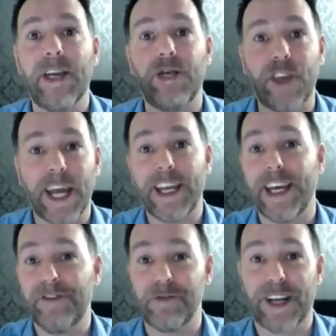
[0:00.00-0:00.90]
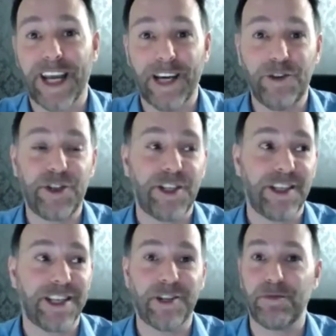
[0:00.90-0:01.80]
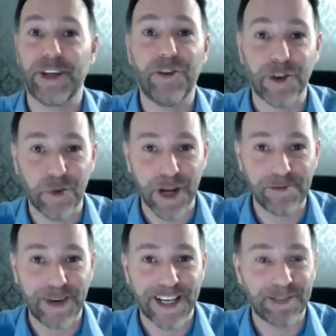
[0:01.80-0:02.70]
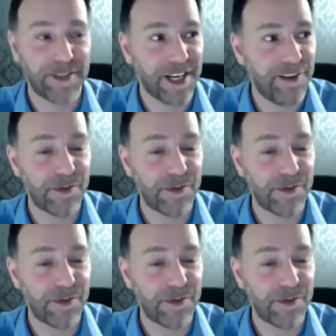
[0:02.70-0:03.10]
and then everybody else, you'll be overwhelmed by it.